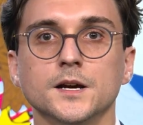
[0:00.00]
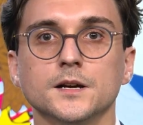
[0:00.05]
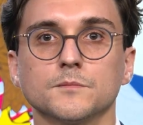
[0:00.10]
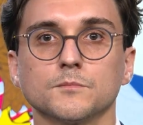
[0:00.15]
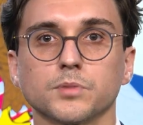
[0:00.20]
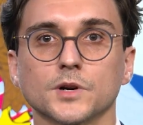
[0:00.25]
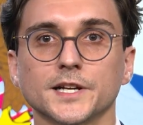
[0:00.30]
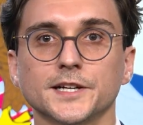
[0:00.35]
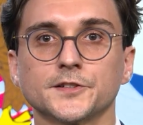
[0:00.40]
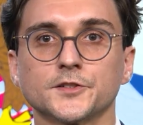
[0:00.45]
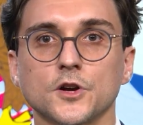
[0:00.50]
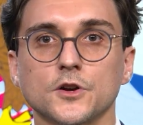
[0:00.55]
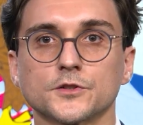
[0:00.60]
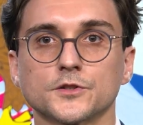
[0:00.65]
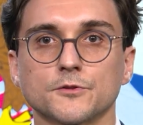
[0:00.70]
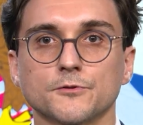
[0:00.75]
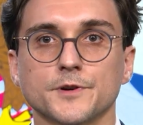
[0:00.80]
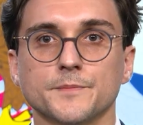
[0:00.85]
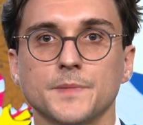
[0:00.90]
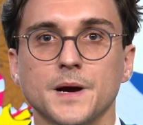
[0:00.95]
Please also
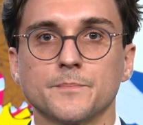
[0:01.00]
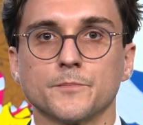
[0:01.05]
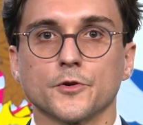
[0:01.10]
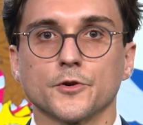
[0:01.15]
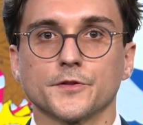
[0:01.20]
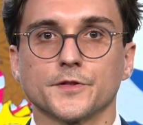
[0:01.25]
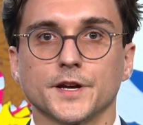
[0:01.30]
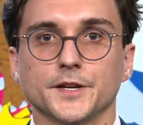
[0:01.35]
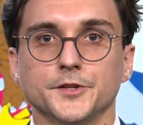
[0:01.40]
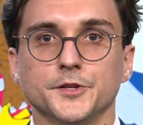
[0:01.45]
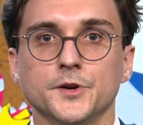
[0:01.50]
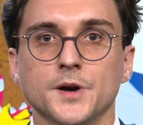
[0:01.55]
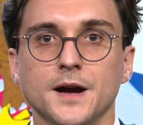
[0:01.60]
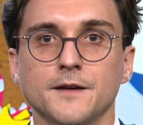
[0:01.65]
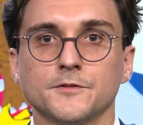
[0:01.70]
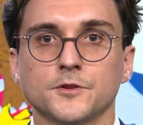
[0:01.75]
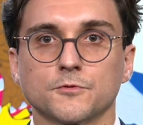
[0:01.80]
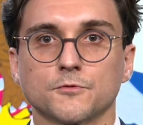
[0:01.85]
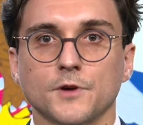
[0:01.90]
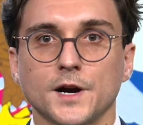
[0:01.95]
remember that you have
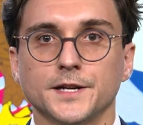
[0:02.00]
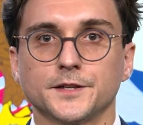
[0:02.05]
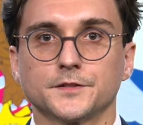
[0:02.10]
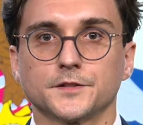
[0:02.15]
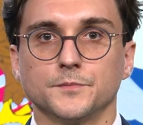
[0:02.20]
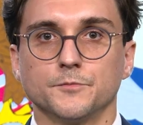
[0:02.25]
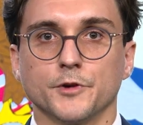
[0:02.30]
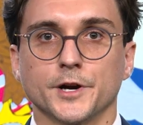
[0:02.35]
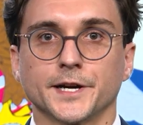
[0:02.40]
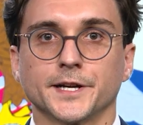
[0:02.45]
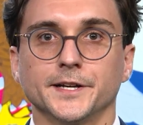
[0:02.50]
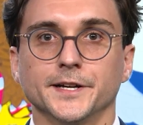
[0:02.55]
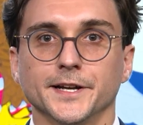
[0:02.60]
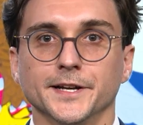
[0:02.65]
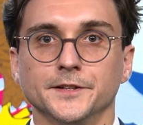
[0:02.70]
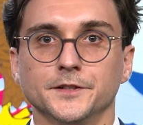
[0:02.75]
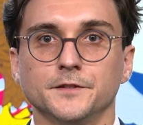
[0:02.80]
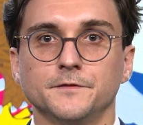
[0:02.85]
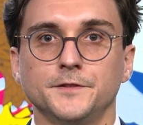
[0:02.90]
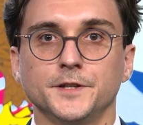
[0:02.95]
the right to bring an
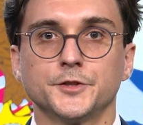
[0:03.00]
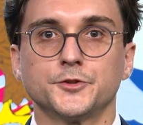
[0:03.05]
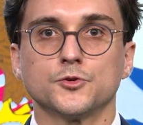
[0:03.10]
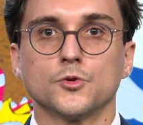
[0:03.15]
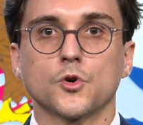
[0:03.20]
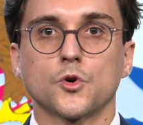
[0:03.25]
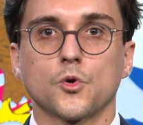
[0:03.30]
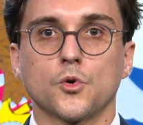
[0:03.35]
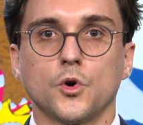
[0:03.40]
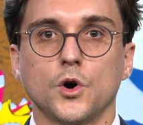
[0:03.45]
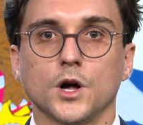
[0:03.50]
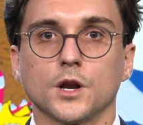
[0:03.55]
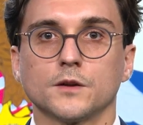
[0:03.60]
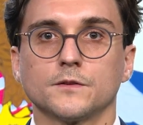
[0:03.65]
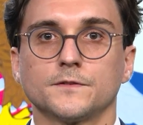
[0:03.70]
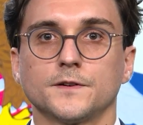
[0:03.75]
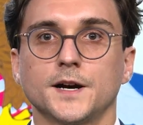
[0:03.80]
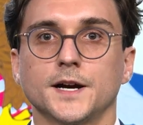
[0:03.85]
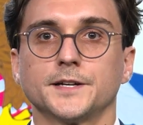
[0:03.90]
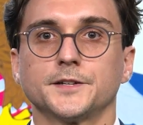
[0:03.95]
individual
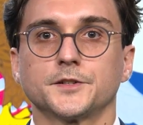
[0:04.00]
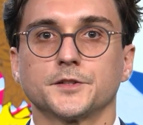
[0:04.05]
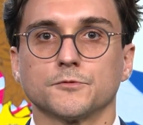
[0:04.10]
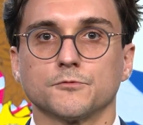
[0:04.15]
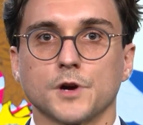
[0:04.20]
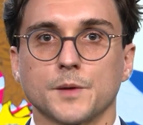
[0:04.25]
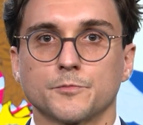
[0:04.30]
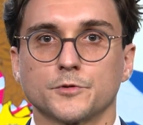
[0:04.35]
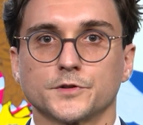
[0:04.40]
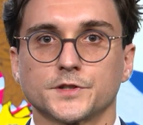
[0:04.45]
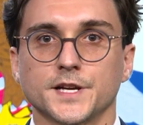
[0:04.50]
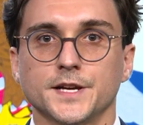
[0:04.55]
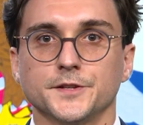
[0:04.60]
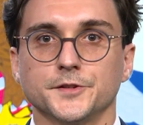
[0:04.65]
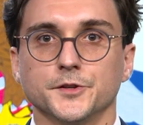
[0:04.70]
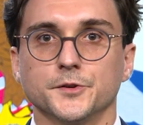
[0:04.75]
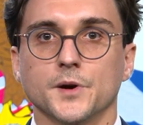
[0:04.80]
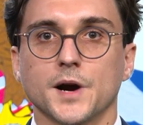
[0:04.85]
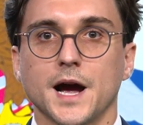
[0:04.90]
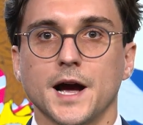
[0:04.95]
qualified to represent
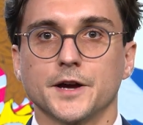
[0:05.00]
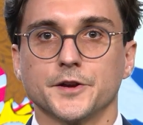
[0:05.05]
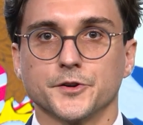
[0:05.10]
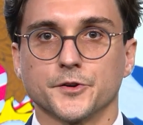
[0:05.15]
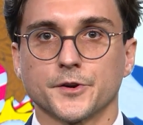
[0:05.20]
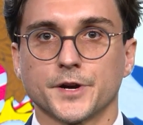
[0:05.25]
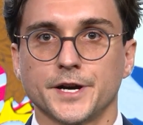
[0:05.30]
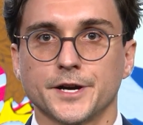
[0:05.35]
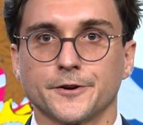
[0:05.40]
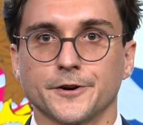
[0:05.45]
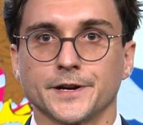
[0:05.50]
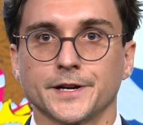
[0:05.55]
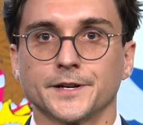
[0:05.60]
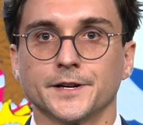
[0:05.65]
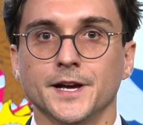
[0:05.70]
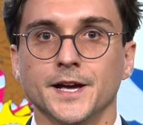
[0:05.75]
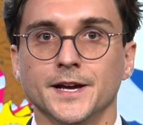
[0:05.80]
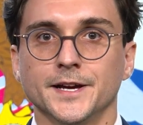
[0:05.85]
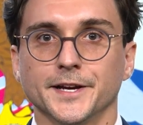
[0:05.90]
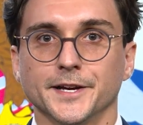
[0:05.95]
you at your hearing
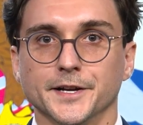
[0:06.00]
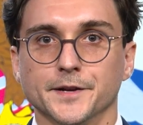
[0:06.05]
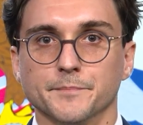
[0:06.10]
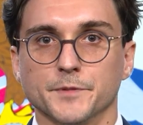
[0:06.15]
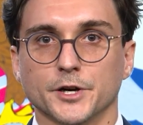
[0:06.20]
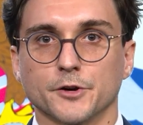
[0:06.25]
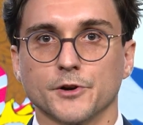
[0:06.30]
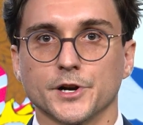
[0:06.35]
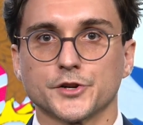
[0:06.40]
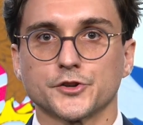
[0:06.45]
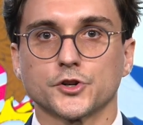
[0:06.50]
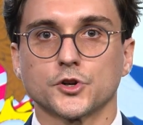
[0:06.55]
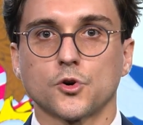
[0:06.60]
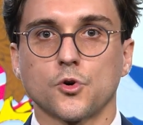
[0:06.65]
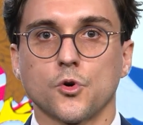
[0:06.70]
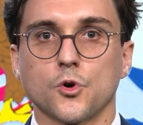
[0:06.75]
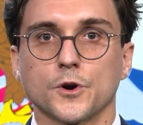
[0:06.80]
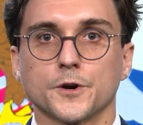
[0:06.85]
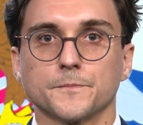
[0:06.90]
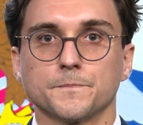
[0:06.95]
in immigration
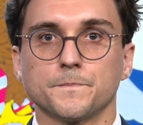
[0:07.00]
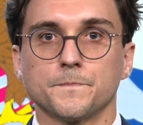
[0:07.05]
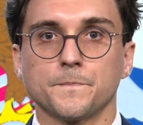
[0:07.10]
court,